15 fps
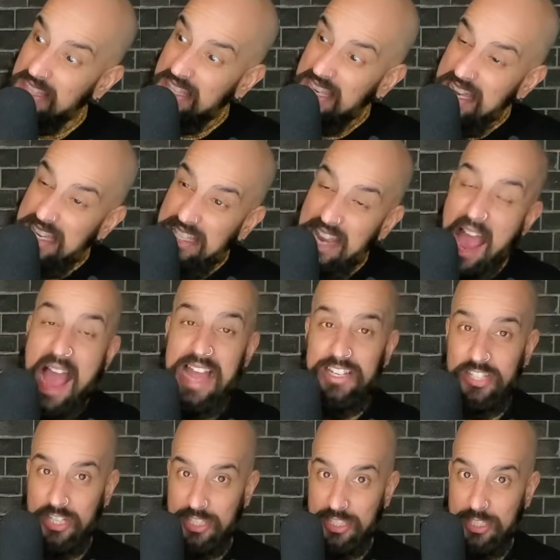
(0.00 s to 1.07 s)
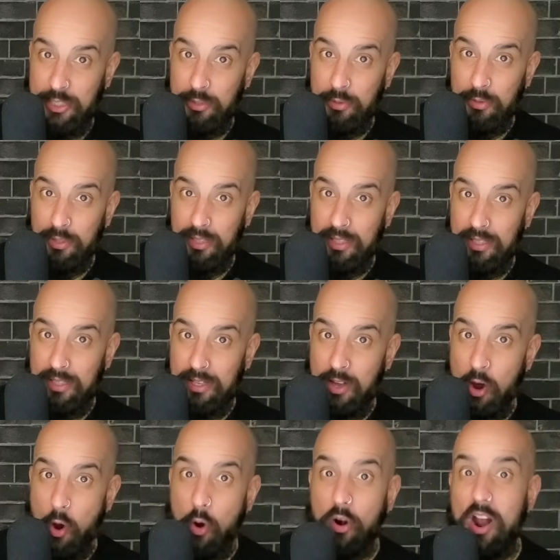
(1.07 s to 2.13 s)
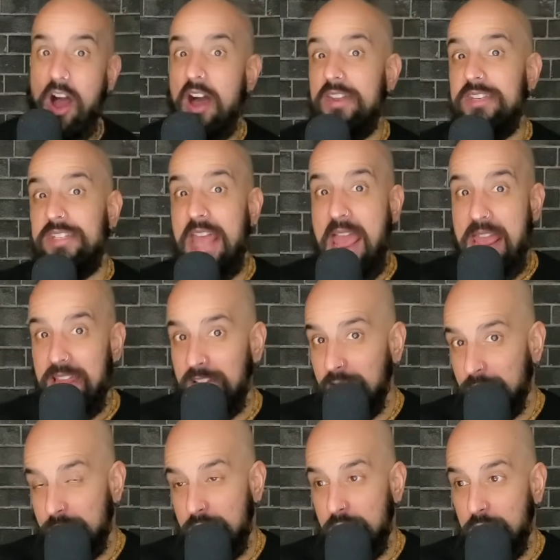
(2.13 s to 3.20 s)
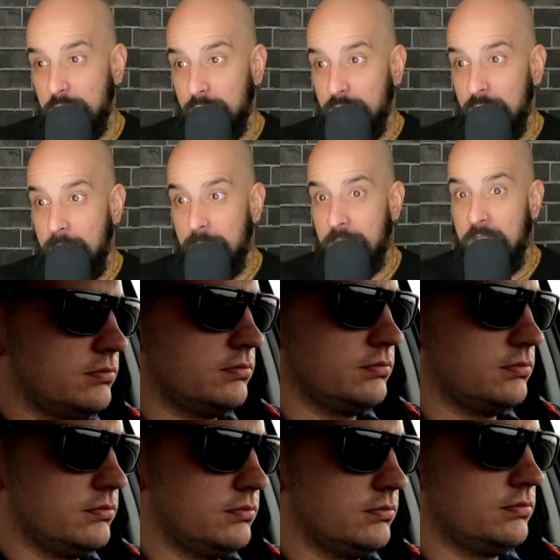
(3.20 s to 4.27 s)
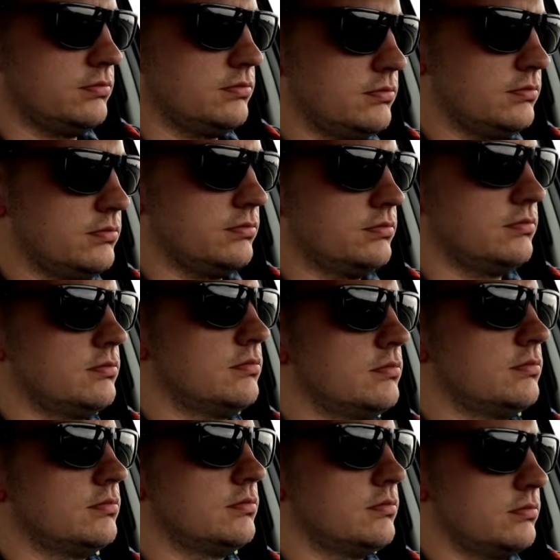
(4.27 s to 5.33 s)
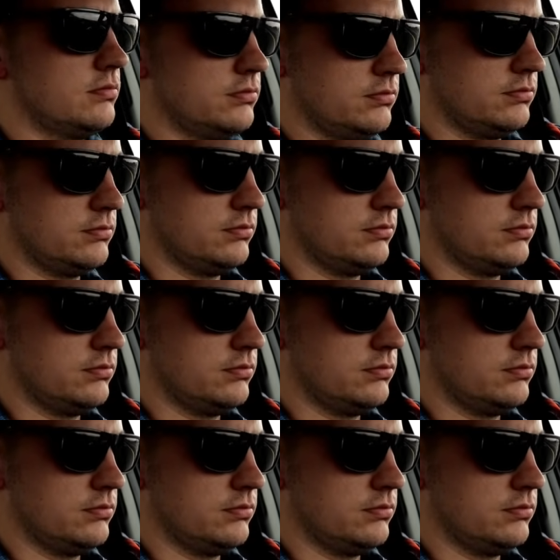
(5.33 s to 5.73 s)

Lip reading: detaches you or untangles you from all of the